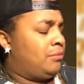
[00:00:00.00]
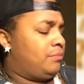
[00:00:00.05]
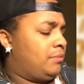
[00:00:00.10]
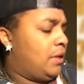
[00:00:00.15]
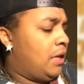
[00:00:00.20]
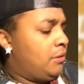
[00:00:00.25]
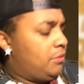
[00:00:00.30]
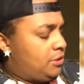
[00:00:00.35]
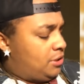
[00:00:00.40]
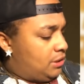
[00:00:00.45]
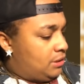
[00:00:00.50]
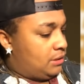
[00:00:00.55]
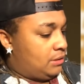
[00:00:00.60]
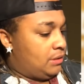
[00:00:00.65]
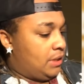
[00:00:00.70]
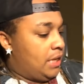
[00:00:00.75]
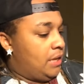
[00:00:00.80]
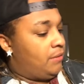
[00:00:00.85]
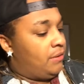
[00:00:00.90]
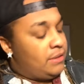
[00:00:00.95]
It was just
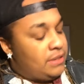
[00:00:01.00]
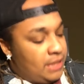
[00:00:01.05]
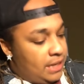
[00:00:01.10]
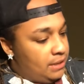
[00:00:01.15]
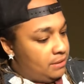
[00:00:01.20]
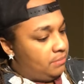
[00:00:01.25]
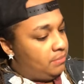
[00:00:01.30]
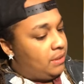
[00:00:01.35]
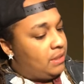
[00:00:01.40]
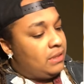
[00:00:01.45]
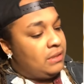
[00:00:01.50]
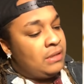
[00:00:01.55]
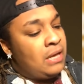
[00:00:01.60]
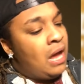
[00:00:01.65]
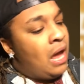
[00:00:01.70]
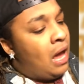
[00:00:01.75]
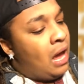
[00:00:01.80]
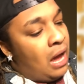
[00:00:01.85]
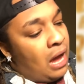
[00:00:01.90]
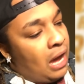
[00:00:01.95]
irritating because
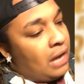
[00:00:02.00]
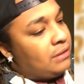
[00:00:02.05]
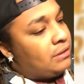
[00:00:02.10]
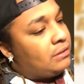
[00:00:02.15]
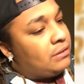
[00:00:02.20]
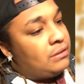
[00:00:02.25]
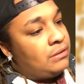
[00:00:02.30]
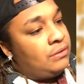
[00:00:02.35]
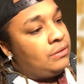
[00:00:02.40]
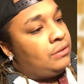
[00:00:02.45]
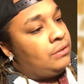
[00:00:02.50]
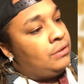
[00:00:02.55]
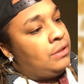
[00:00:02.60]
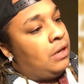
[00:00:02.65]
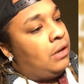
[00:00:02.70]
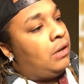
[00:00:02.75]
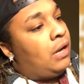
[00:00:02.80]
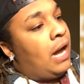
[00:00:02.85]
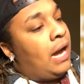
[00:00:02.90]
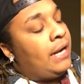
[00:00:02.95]
I just
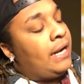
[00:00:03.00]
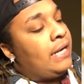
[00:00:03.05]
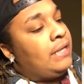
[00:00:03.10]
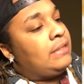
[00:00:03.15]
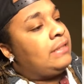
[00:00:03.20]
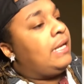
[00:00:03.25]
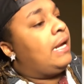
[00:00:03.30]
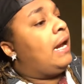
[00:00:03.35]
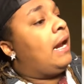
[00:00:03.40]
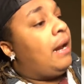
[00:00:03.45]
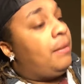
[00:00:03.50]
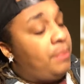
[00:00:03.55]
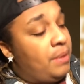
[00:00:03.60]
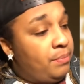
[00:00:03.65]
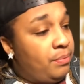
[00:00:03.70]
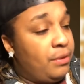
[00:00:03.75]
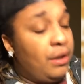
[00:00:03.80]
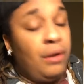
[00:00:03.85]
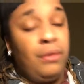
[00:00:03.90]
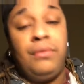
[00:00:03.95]
don't, I can't stand how people
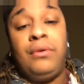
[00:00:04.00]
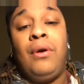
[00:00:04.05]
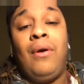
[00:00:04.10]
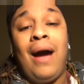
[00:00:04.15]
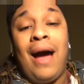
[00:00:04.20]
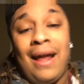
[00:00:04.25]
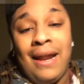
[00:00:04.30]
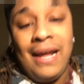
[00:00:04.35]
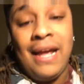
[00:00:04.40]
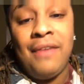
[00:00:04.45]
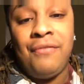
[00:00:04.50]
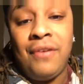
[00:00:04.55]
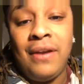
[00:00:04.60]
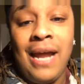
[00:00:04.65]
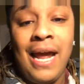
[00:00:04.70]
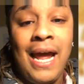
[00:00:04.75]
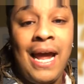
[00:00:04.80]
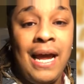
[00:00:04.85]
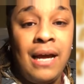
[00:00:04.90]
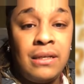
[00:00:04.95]
don't know how to f and
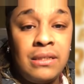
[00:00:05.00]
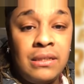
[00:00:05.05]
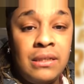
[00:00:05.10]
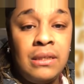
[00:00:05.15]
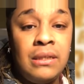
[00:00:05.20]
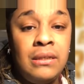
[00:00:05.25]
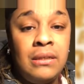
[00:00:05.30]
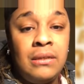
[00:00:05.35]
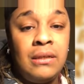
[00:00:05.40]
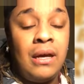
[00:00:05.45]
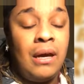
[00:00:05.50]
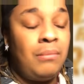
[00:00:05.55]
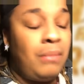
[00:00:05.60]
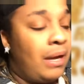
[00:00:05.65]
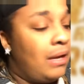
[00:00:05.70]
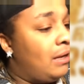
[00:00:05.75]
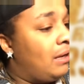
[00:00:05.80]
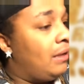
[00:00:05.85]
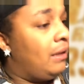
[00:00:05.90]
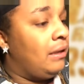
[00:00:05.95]
act. I'm like,
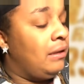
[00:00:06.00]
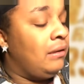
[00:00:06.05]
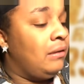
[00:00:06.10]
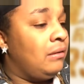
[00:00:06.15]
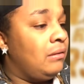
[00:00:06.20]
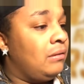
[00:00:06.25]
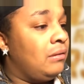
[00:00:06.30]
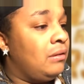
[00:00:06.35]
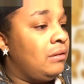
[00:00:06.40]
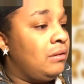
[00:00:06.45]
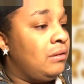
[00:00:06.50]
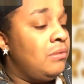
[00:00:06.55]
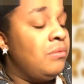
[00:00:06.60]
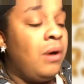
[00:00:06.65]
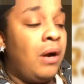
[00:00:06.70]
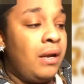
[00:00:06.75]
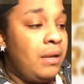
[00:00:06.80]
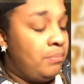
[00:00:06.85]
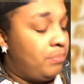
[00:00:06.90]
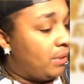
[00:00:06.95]
honey, you are
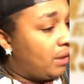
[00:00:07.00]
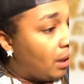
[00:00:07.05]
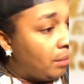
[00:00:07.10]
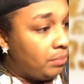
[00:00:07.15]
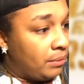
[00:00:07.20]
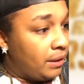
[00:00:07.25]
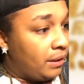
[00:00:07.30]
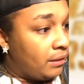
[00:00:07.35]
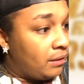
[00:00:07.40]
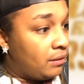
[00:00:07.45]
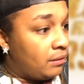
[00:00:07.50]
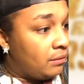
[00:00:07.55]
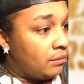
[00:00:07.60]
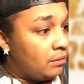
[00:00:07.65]
in public.